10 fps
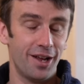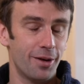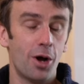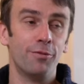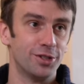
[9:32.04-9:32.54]

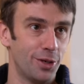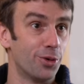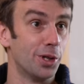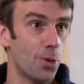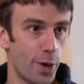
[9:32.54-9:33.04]
Obviously, we're a
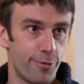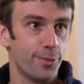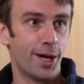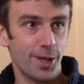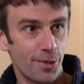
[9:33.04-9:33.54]
long way from
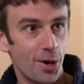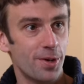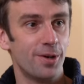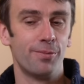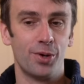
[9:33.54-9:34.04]
that at the
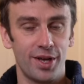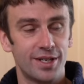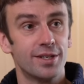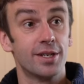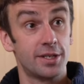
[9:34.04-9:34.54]
moment, but this
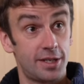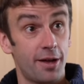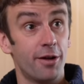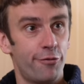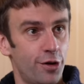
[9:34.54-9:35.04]
is
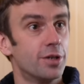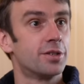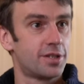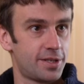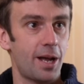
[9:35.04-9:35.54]
a
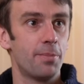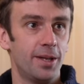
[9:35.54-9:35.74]
first step in